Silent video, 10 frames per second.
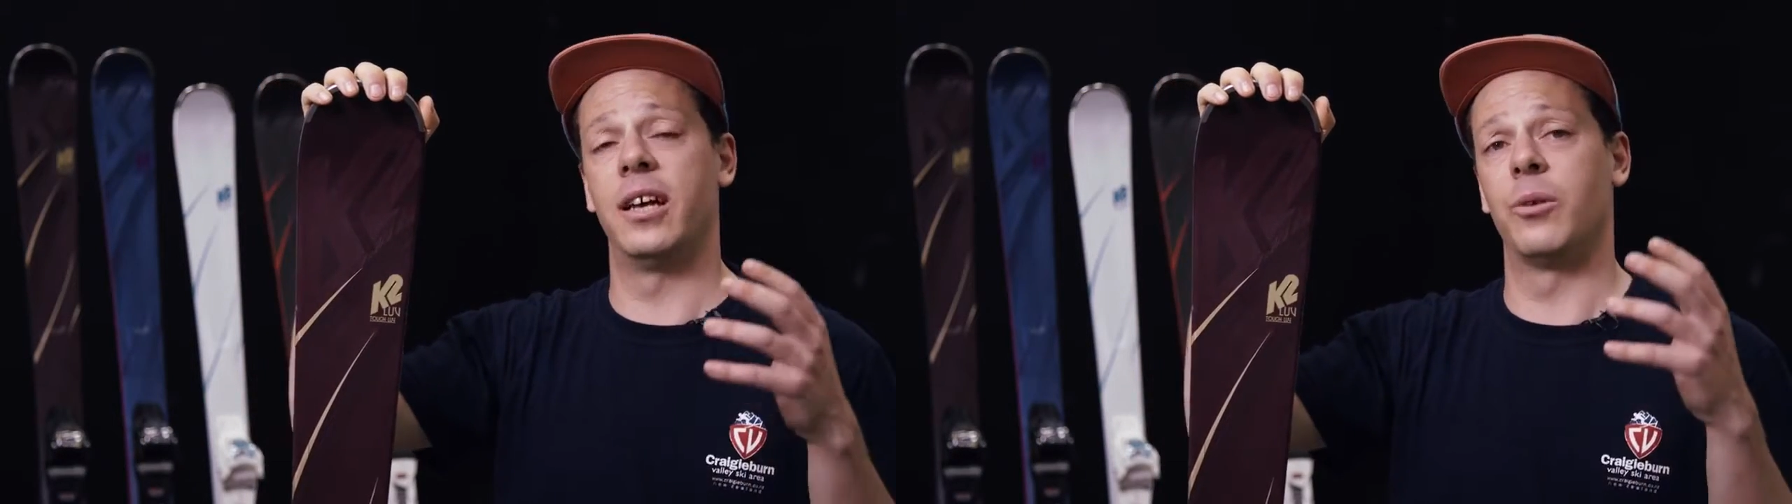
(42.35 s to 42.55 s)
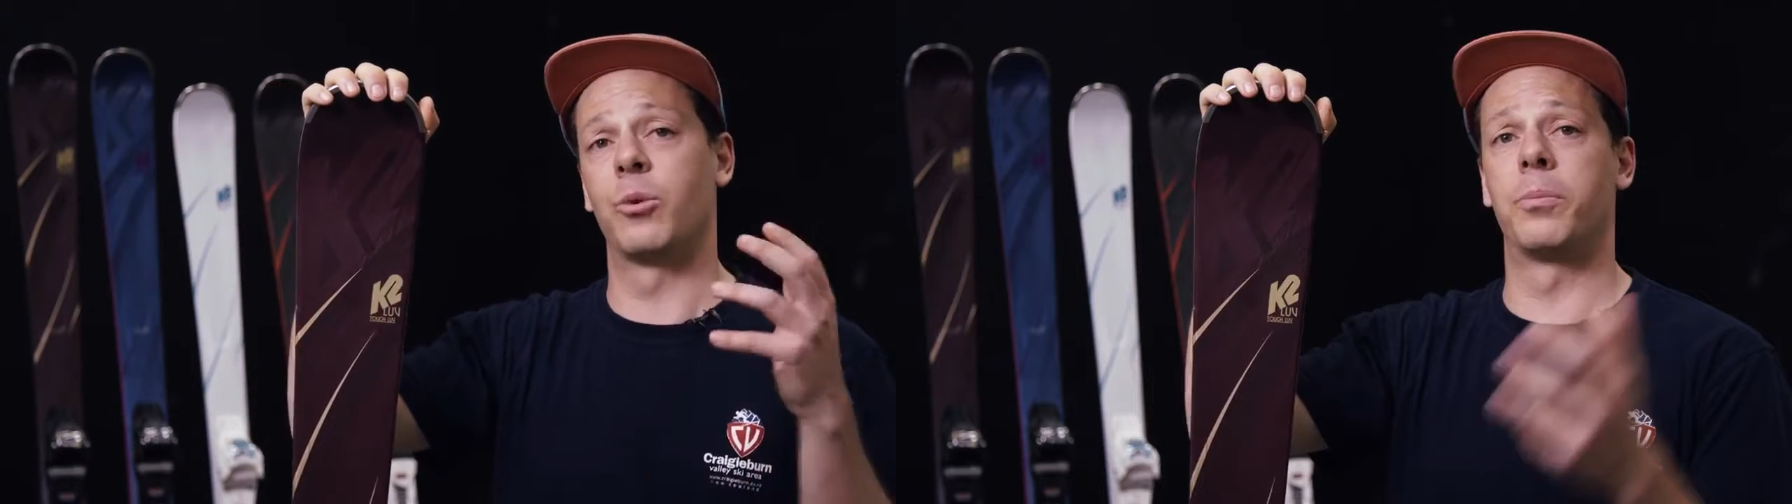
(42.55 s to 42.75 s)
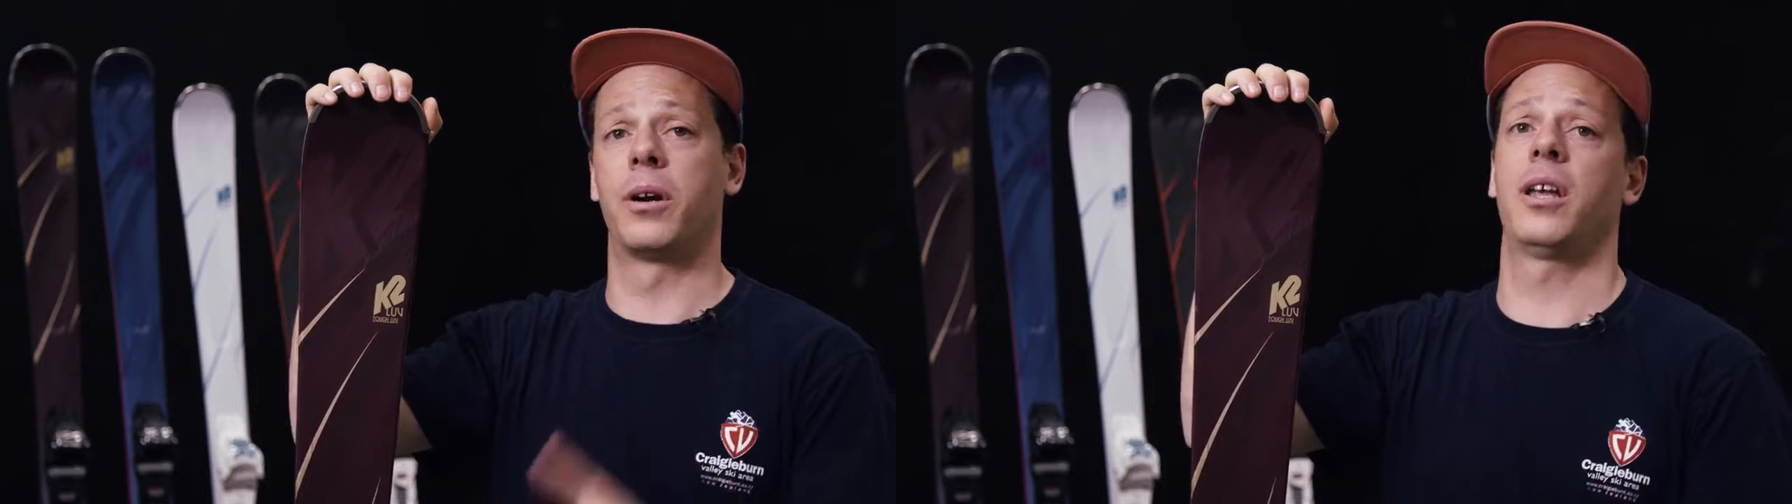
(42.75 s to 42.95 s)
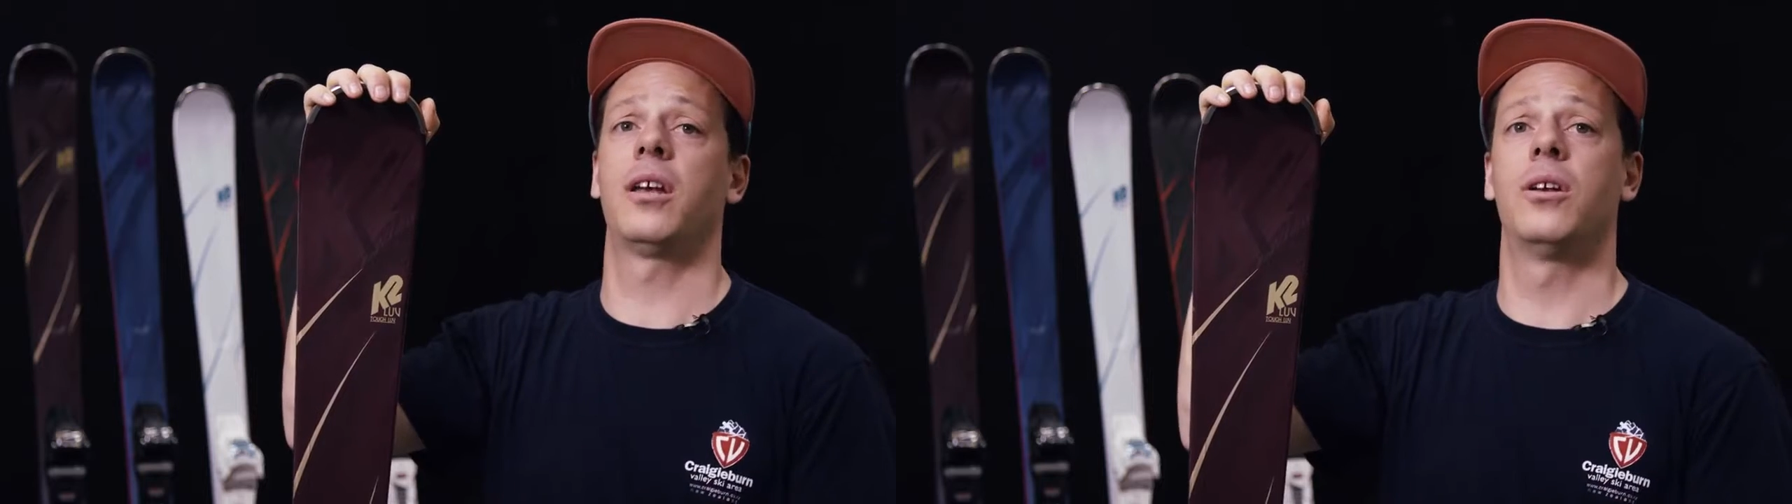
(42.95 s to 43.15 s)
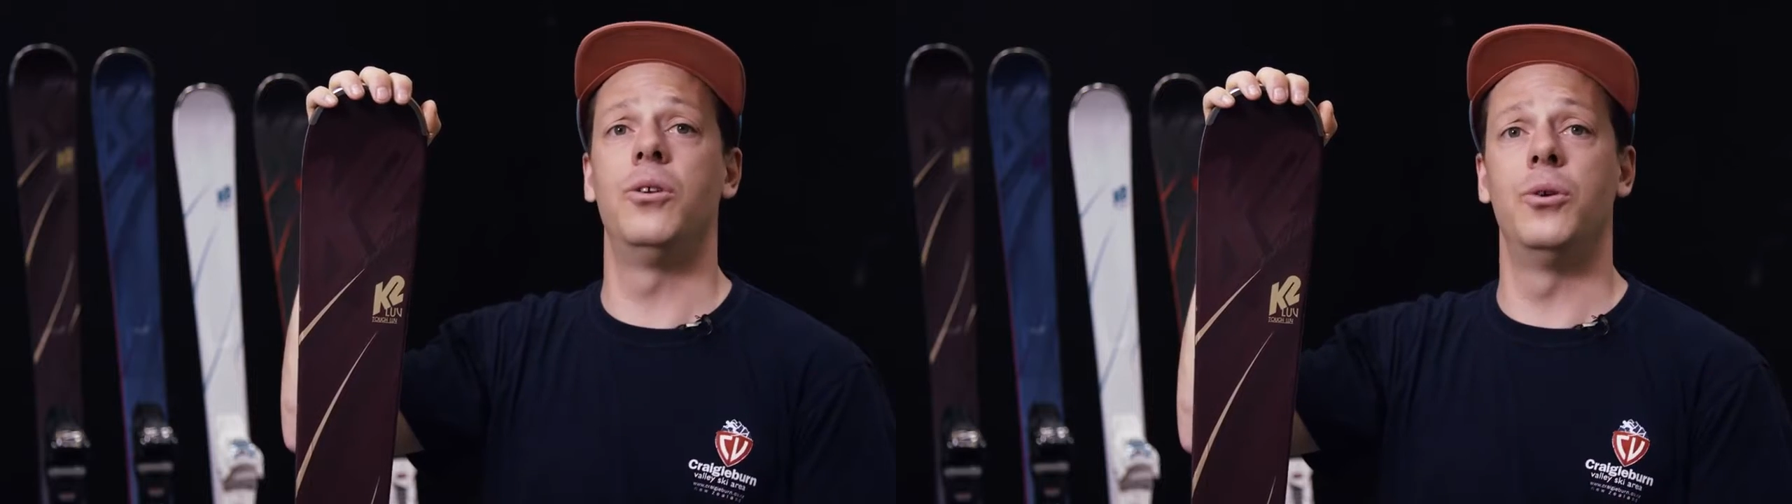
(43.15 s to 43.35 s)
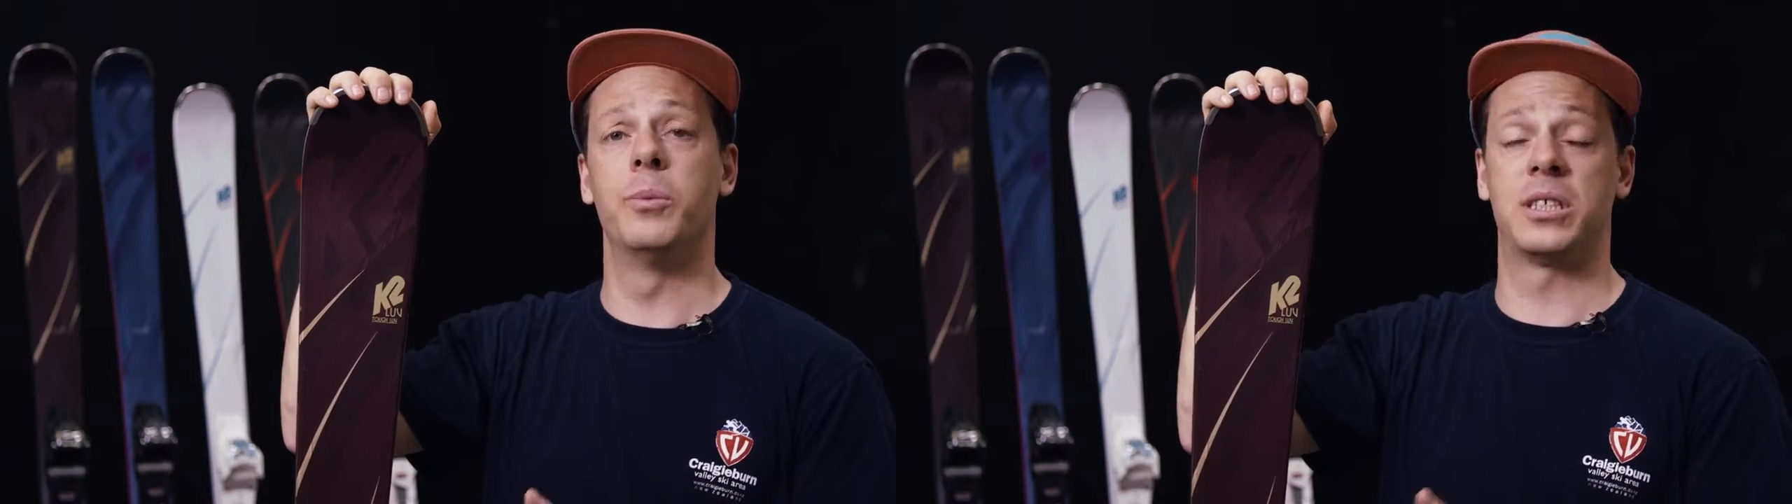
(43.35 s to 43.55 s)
And we're bringing a new